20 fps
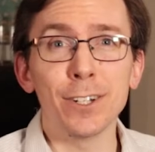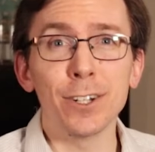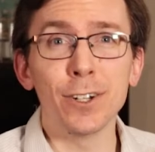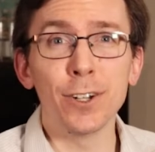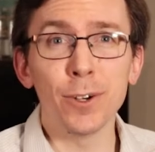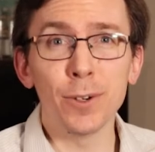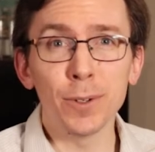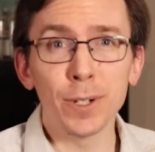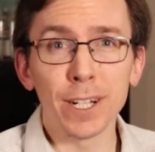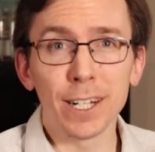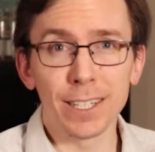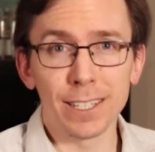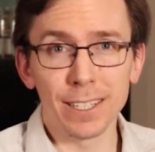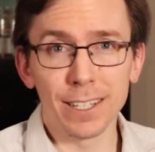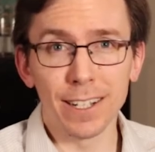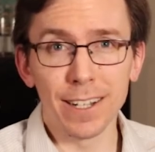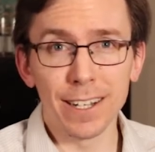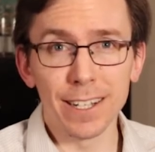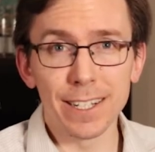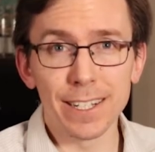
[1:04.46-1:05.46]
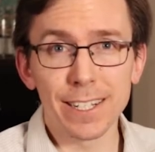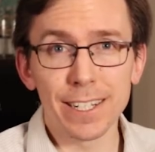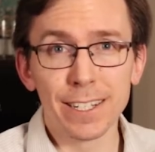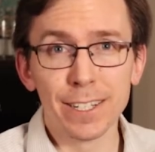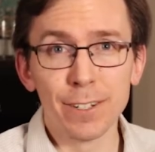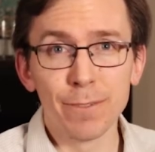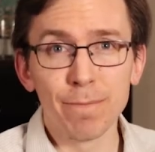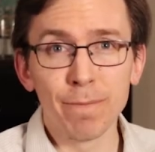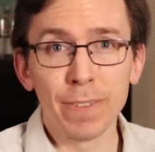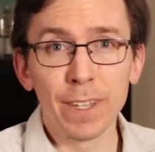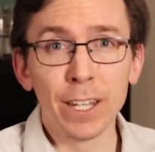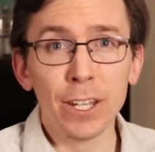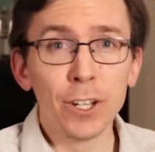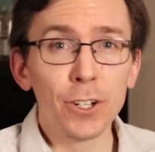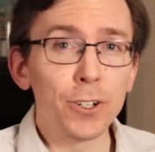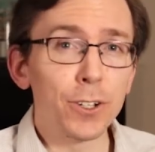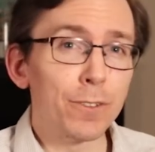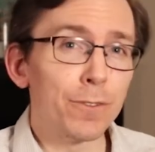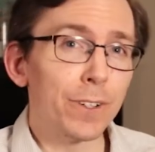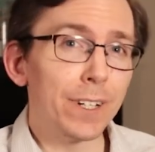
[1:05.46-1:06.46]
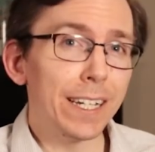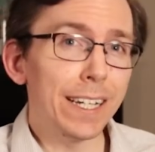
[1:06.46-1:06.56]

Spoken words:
no gun laws. So for